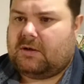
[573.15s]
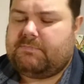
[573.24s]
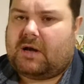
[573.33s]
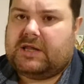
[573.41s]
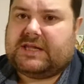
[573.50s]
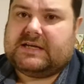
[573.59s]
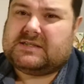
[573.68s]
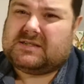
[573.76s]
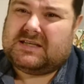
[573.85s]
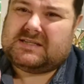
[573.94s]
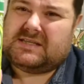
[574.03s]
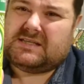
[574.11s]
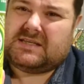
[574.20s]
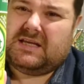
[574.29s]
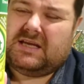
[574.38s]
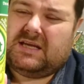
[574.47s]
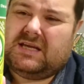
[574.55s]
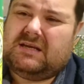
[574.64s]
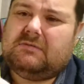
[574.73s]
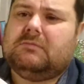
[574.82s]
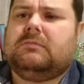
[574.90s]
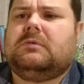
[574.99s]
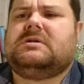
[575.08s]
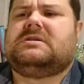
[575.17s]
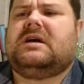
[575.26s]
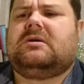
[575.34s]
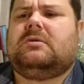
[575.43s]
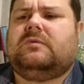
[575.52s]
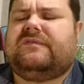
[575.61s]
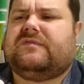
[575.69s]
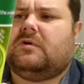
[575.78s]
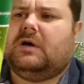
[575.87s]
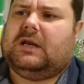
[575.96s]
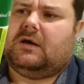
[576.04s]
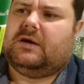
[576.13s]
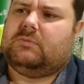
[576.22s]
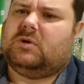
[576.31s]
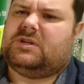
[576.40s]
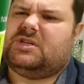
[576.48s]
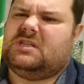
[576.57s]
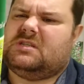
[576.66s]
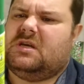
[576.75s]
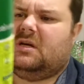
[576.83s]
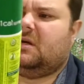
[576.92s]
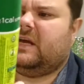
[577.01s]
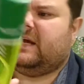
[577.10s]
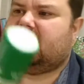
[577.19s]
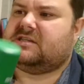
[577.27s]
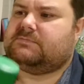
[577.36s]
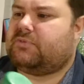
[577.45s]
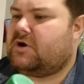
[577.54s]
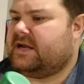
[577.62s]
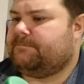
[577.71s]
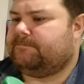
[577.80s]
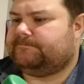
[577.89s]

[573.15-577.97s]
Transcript: I buy this. This is the, what's that called? Fry Light, which is in a spray.